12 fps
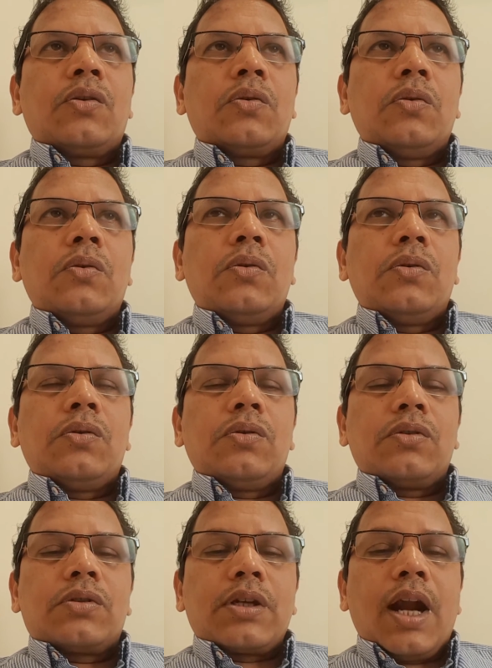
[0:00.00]
to
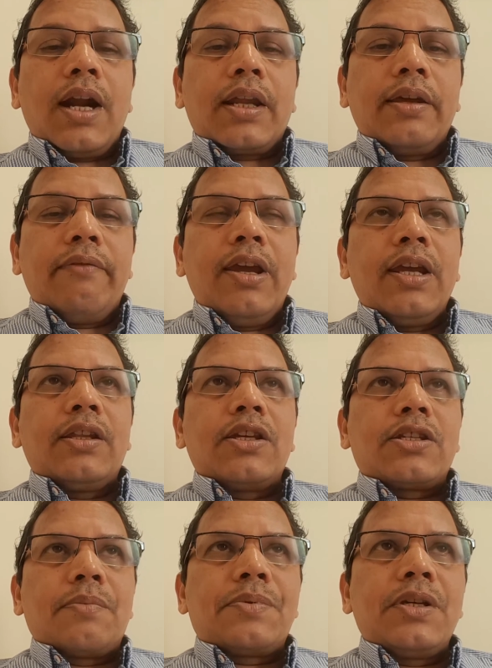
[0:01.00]
start giving
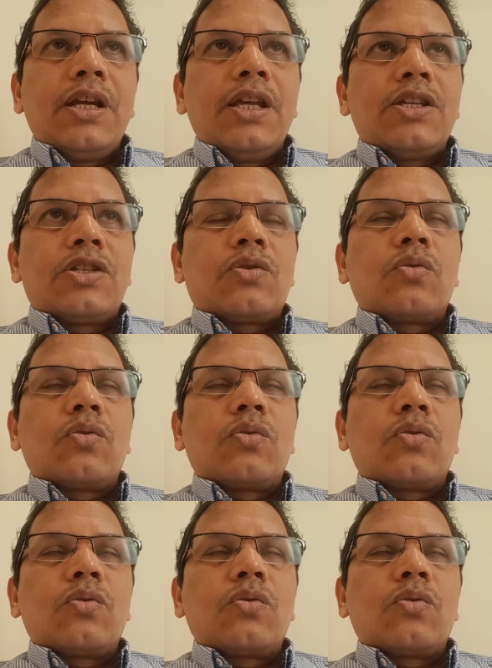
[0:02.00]
the subsidies